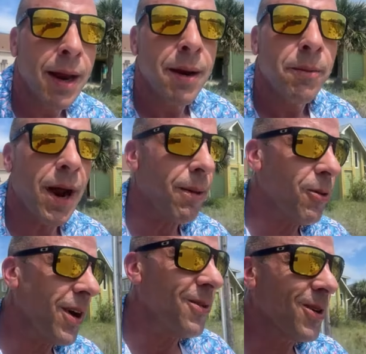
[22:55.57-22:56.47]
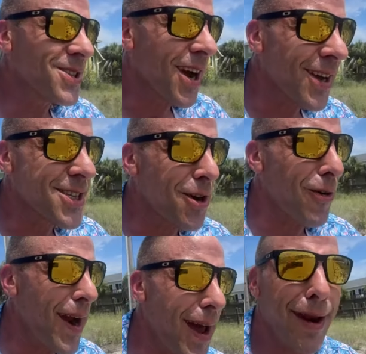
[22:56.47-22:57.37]
Probably we're tossing
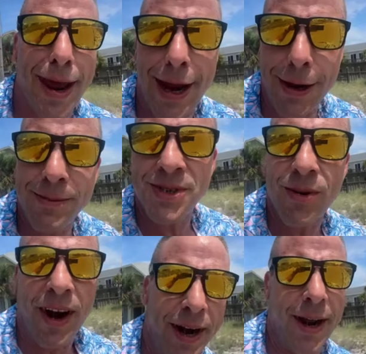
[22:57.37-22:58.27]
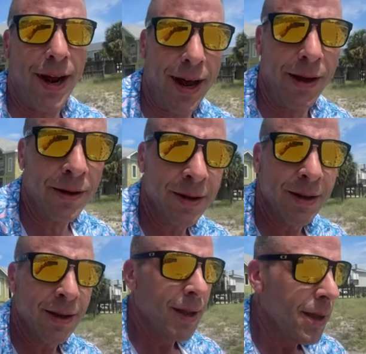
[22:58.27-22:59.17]
around names right now,
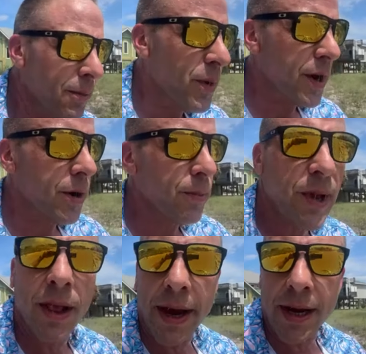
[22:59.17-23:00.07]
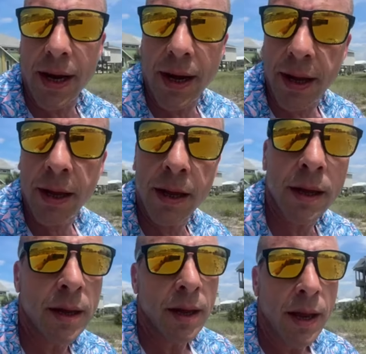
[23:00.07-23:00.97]
but it'll be like a
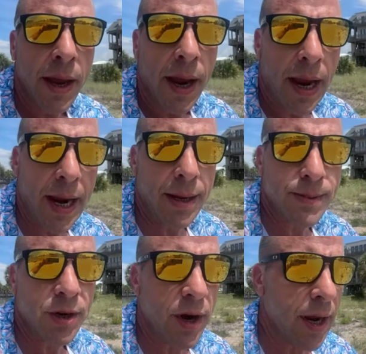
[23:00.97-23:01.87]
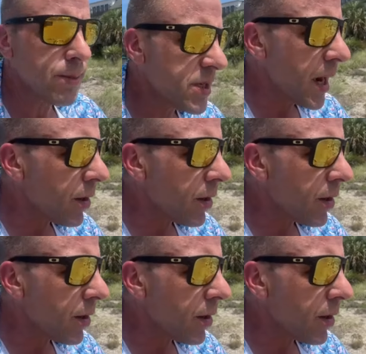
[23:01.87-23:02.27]
Amsterdam style